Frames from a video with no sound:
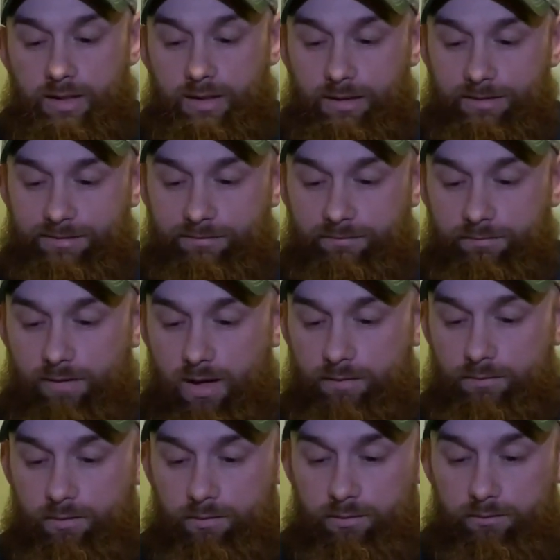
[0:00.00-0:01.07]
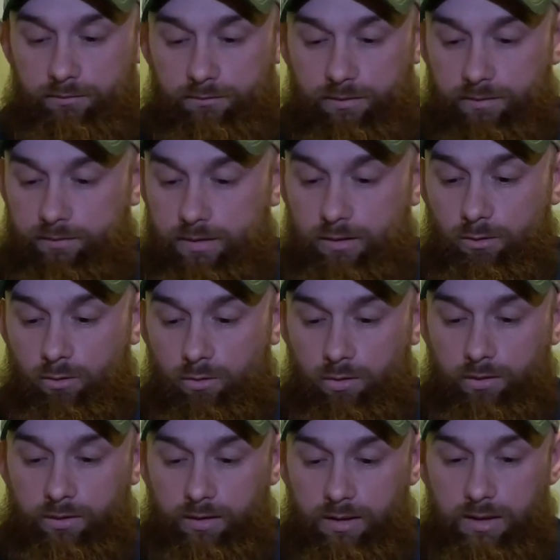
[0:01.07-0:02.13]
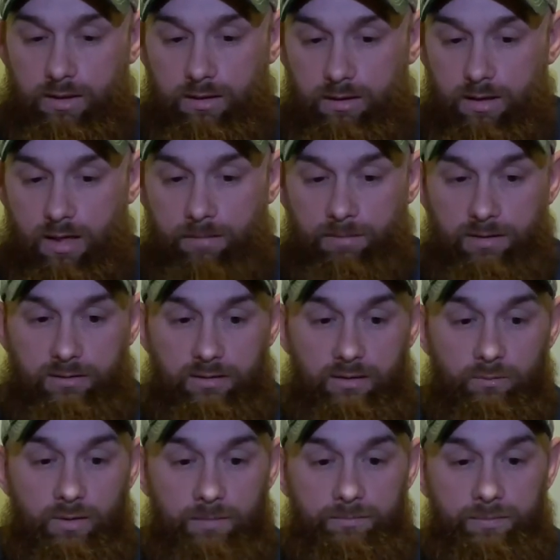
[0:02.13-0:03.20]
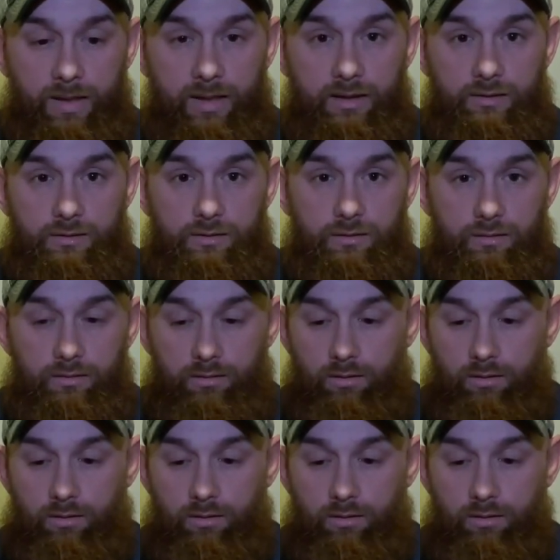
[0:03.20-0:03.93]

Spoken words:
It is $550 on the MSC webpage